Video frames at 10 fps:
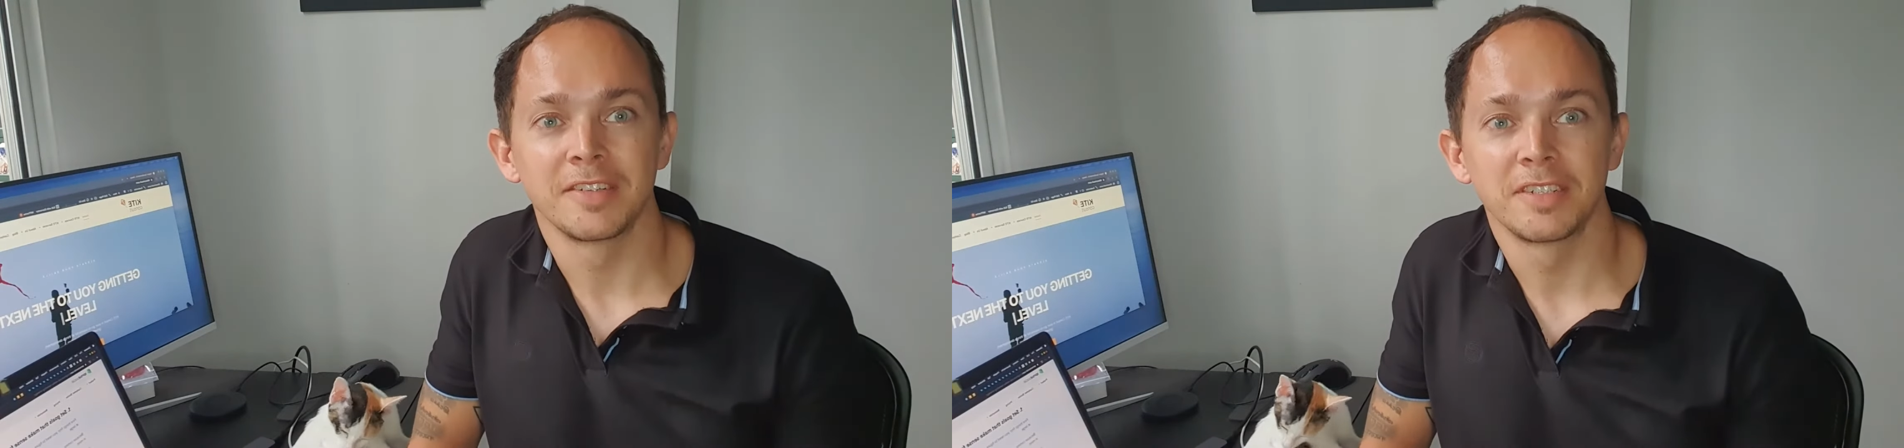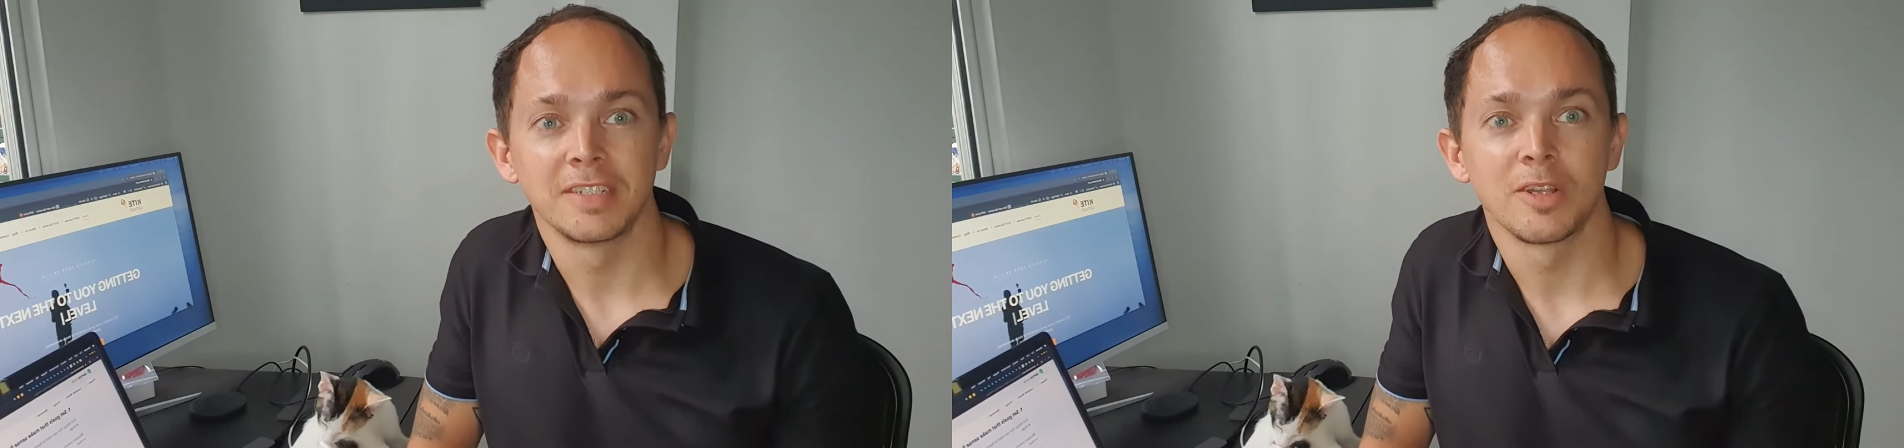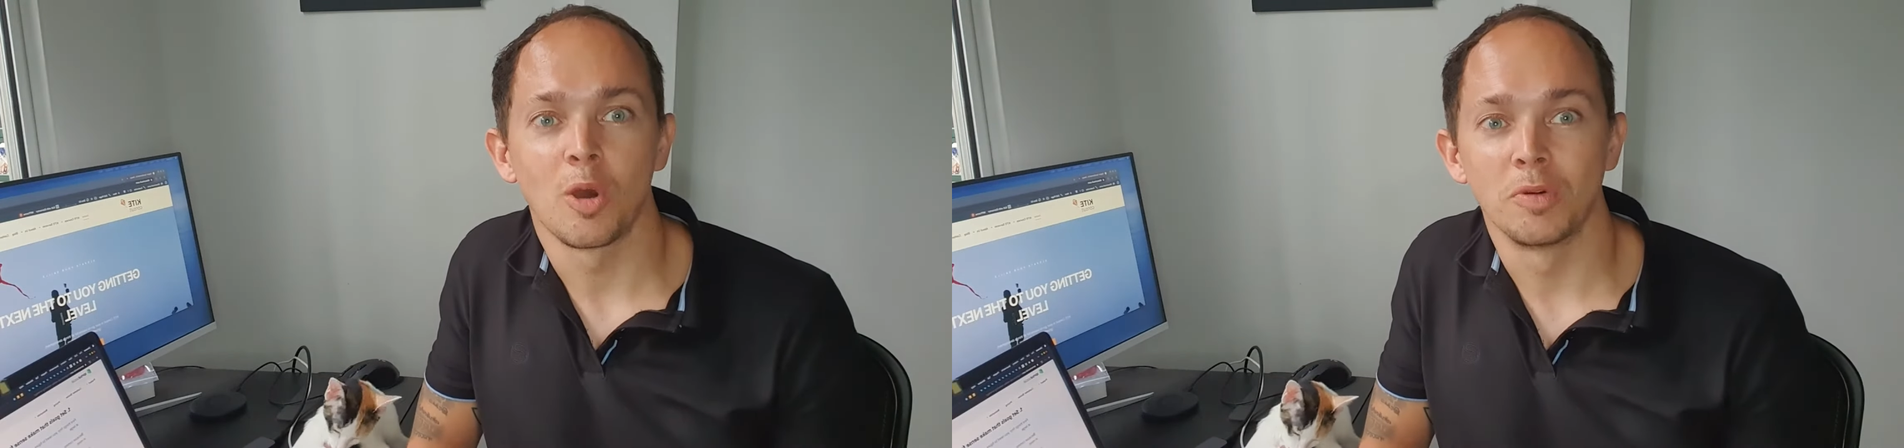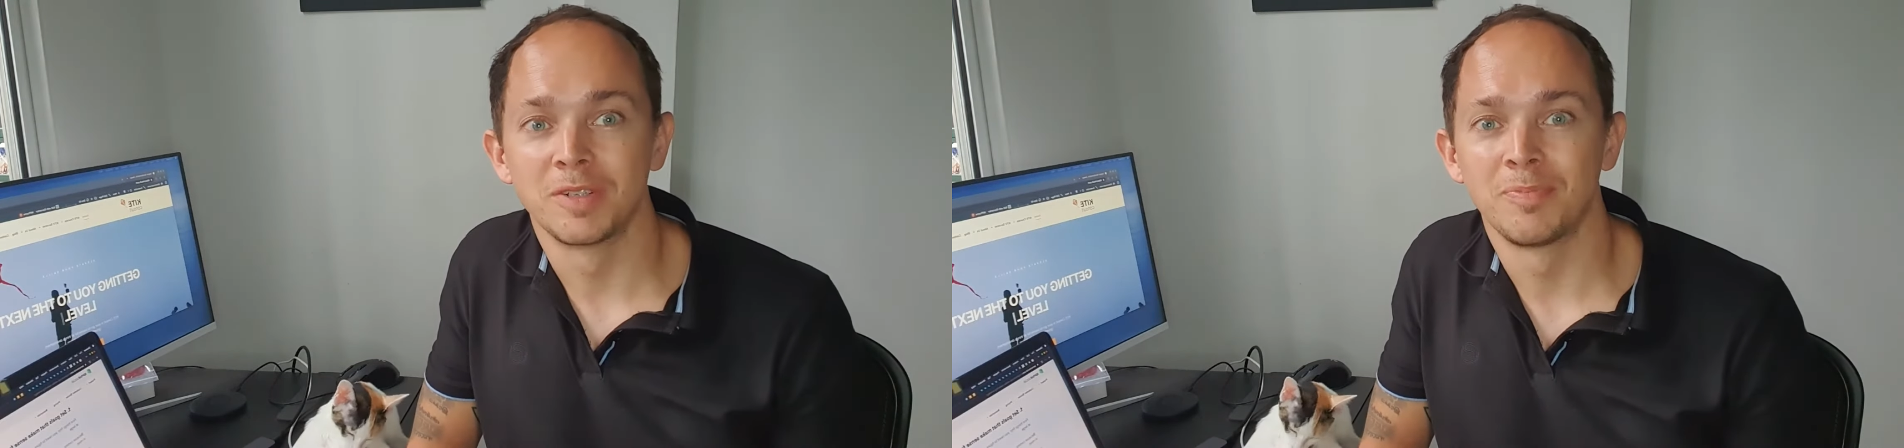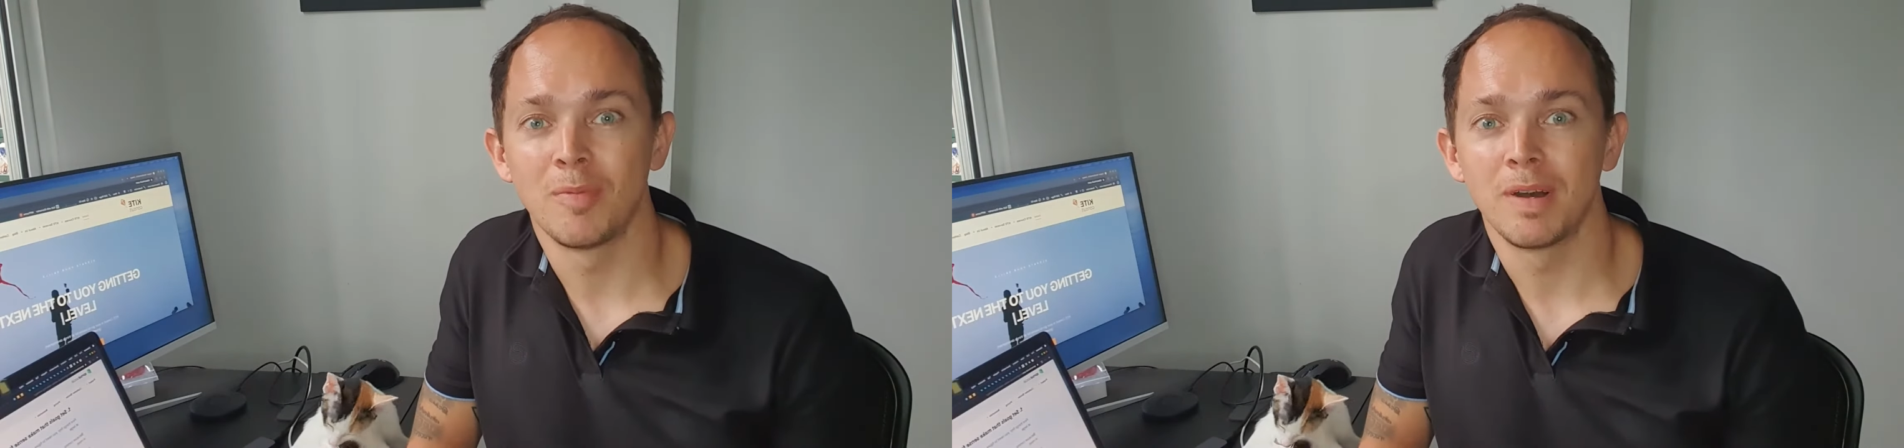just always
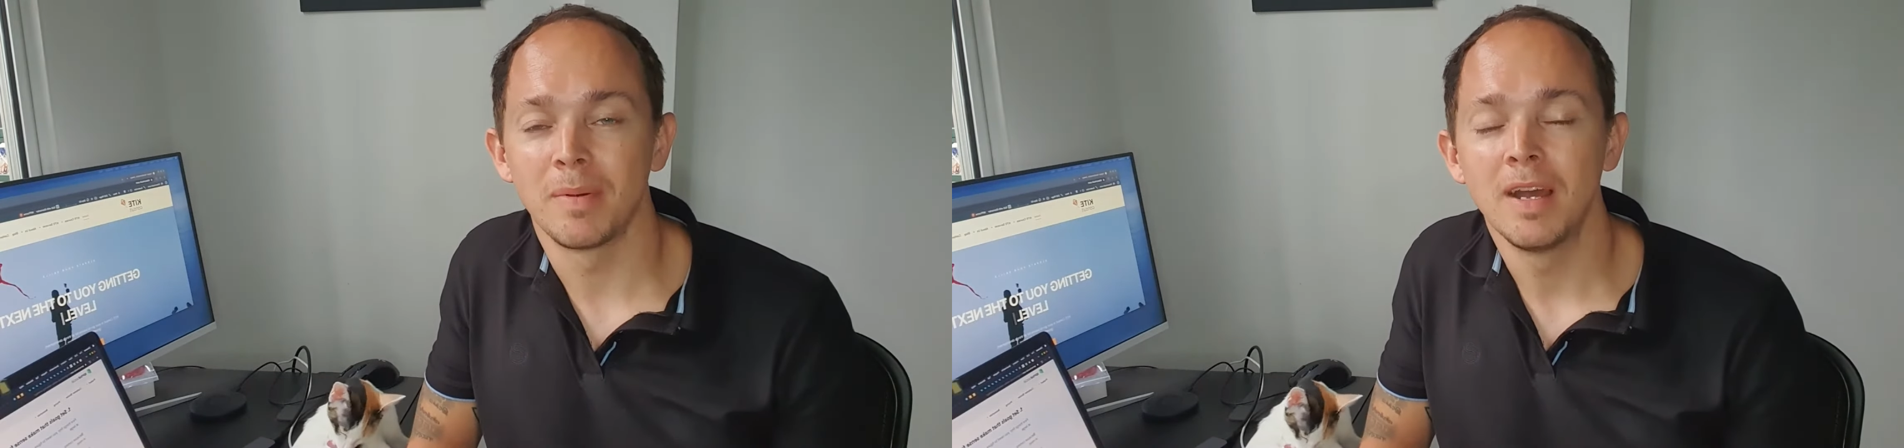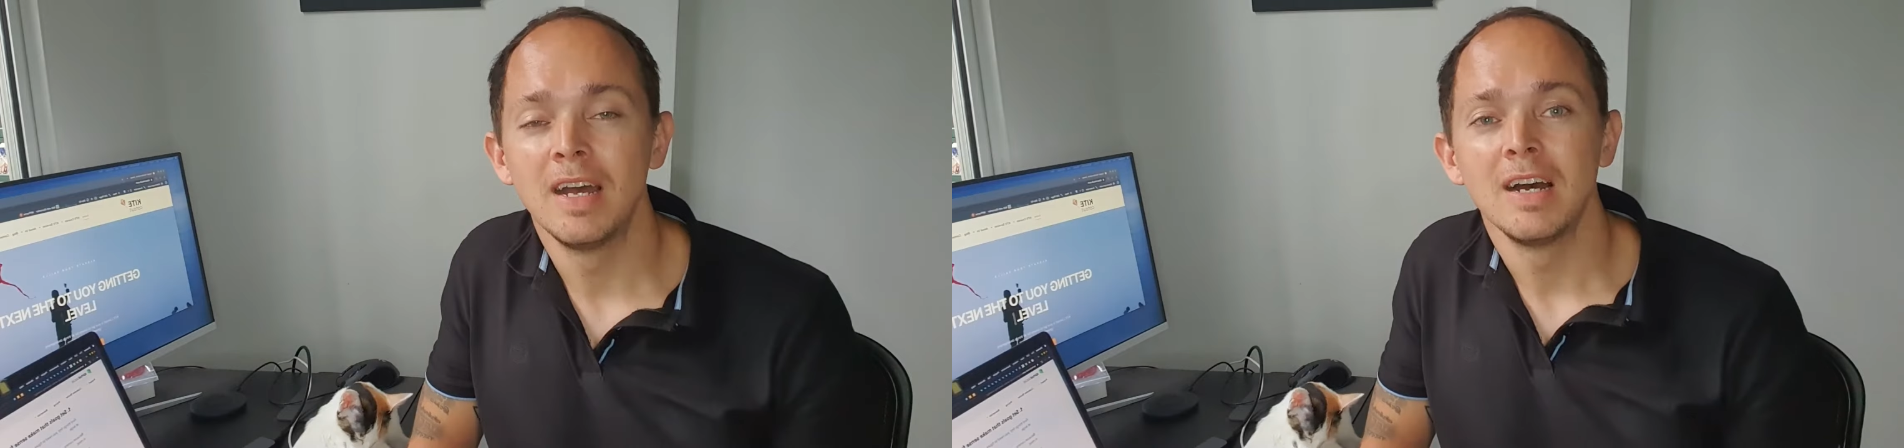pop up.